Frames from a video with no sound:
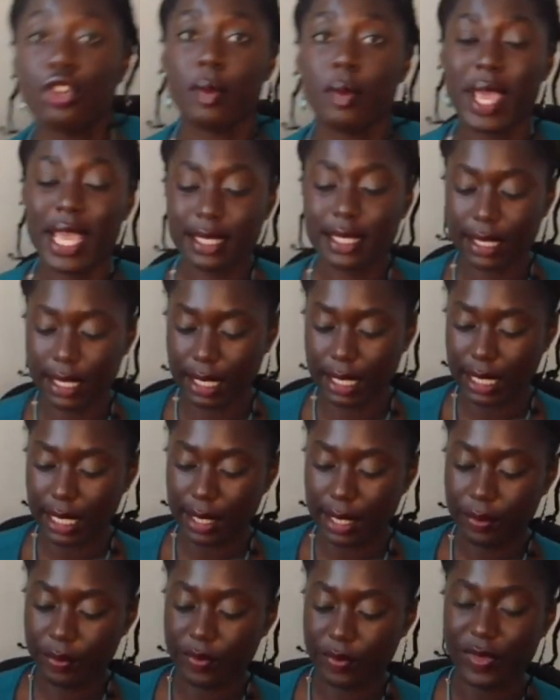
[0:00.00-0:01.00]

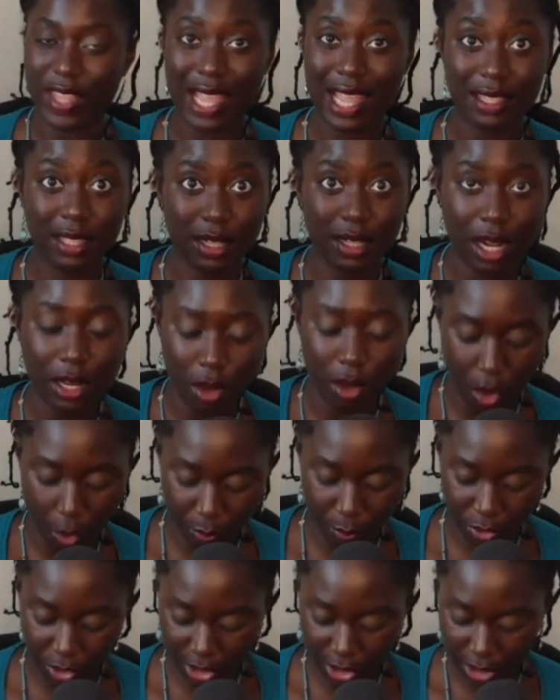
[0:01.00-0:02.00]
basically, that's another
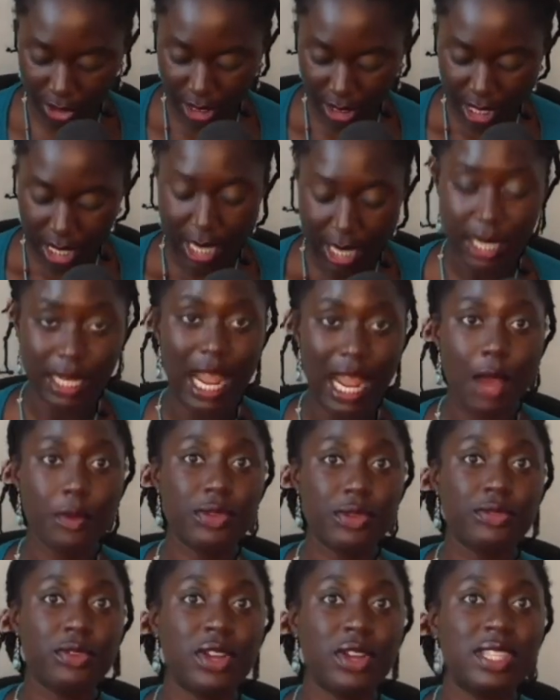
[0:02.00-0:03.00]
option. Now
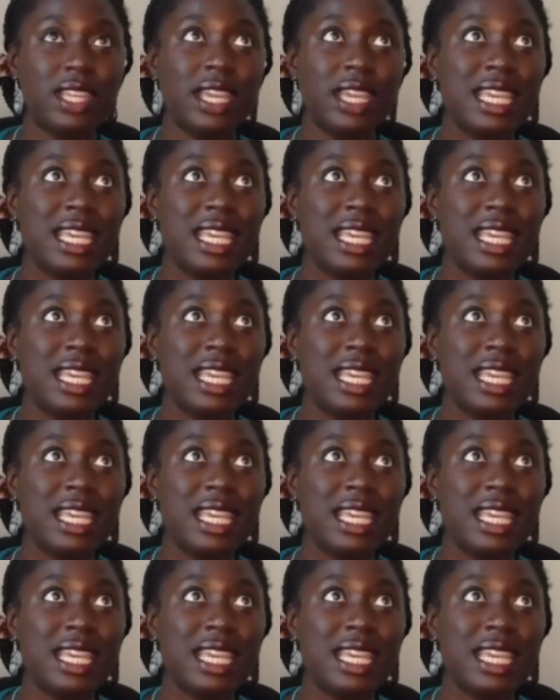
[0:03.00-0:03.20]
we've got the